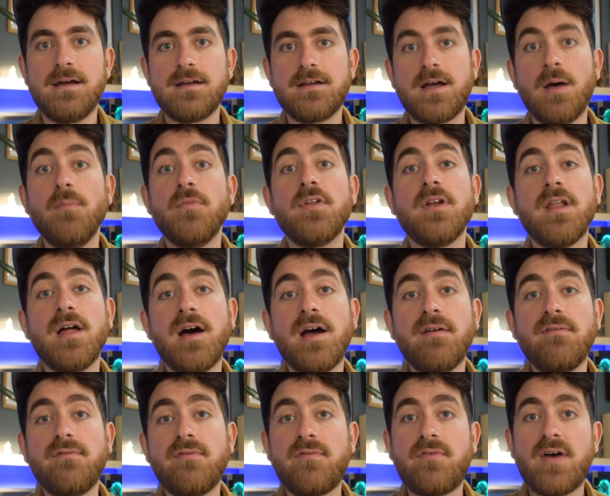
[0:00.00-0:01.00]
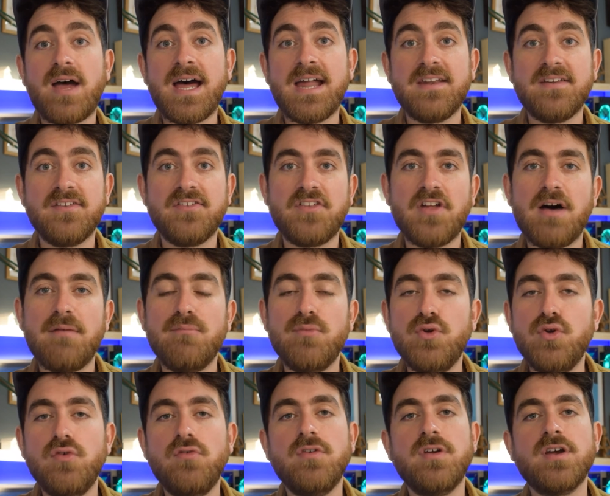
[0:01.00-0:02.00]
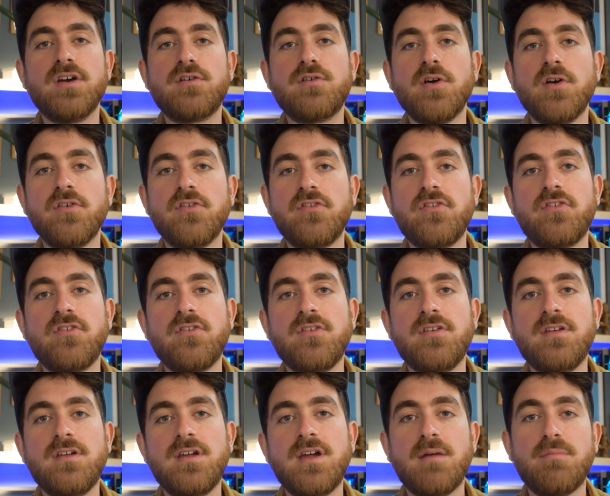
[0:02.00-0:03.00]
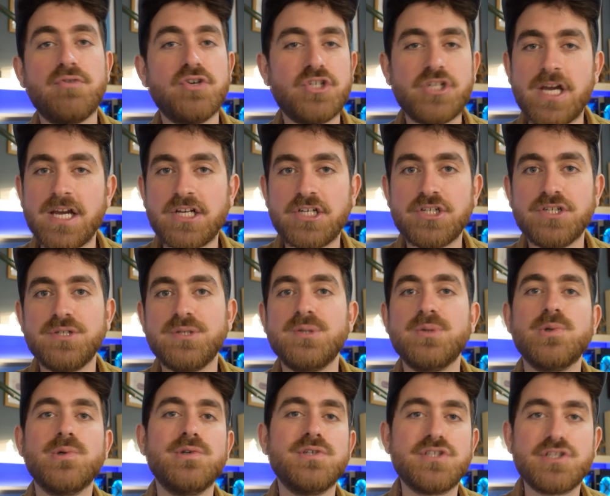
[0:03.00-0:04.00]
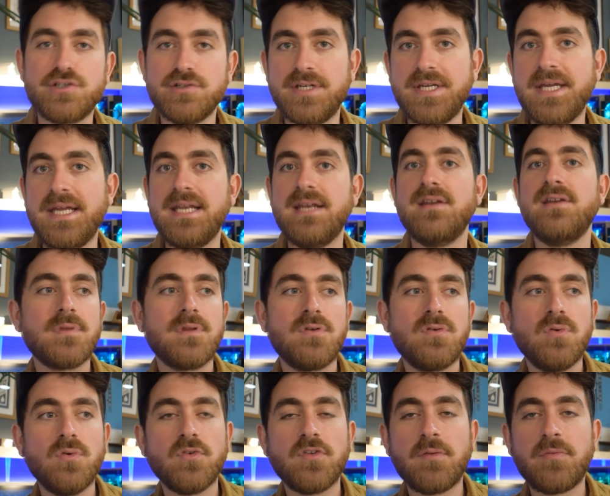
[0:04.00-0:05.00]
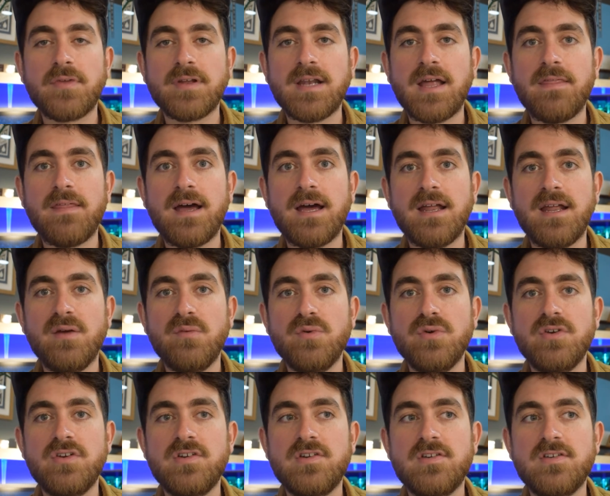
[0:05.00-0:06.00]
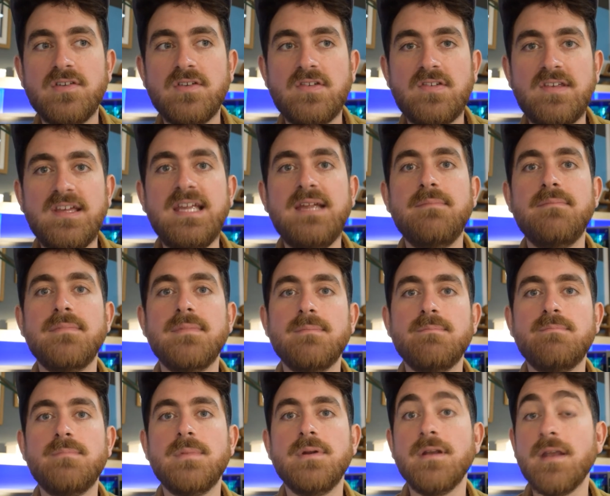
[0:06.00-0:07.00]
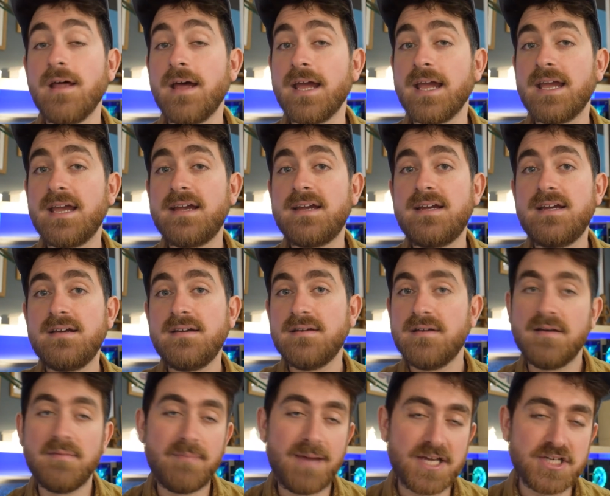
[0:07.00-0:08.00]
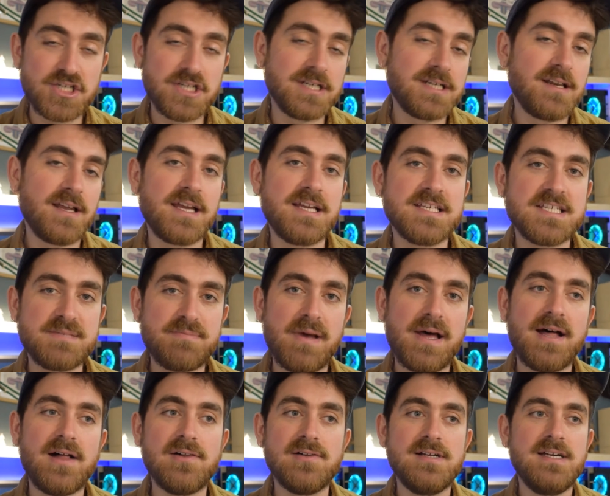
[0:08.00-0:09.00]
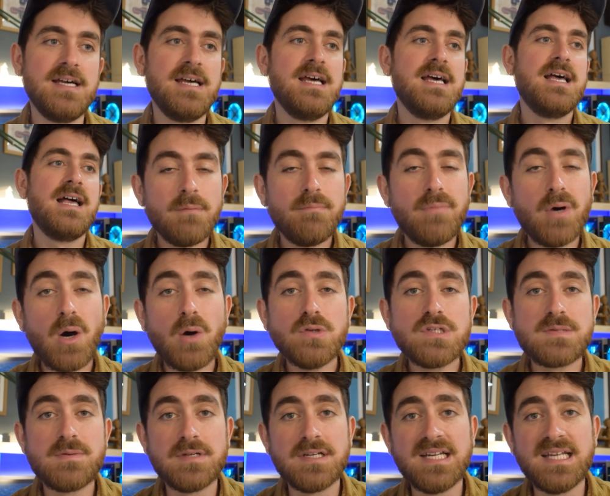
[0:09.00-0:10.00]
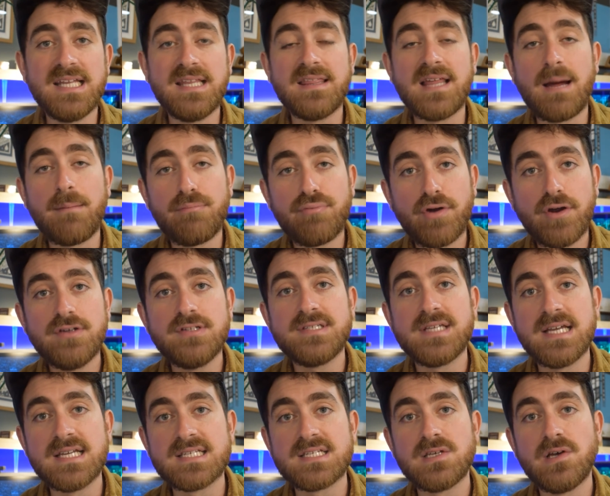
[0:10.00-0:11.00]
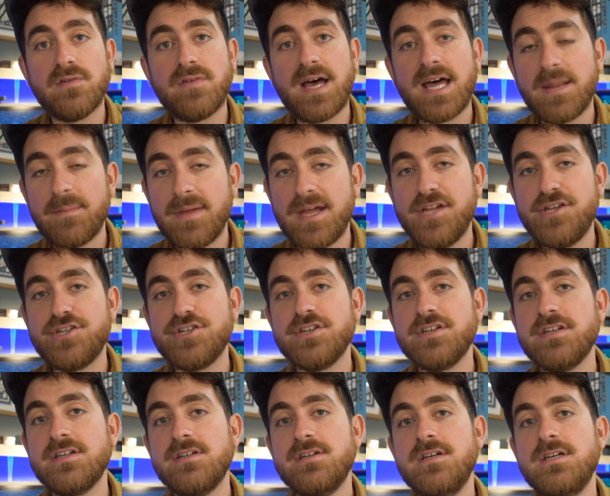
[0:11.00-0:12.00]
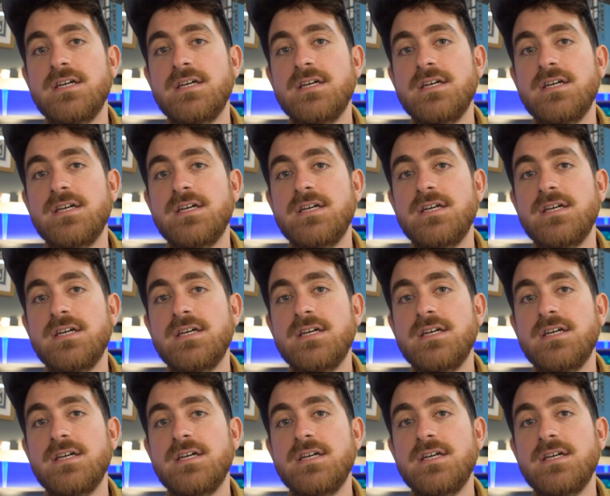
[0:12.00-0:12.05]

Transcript: come to life and start moving across a projection or a screen or something like that. It would seem like magic, like a spell. But ultimately, that process of animation